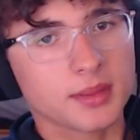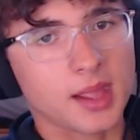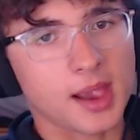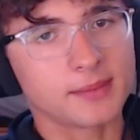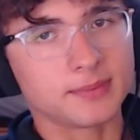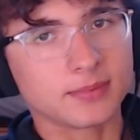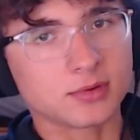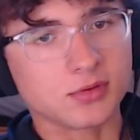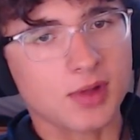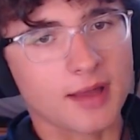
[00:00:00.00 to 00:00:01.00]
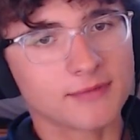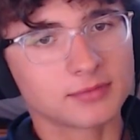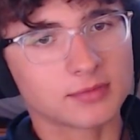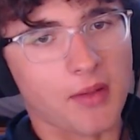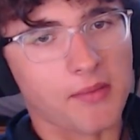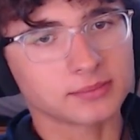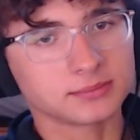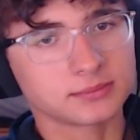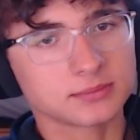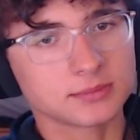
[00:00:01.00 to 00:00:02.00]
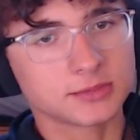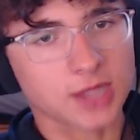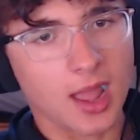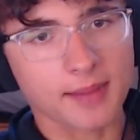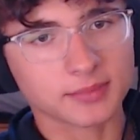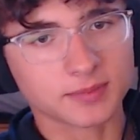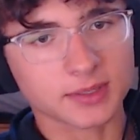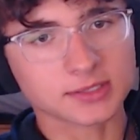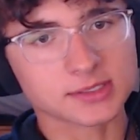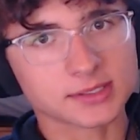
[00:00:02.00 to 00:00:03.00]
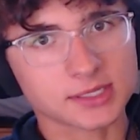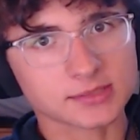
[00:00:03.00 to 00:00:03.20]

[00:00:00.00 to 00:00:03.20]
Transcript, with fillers: Yeah, and people who have jobs because it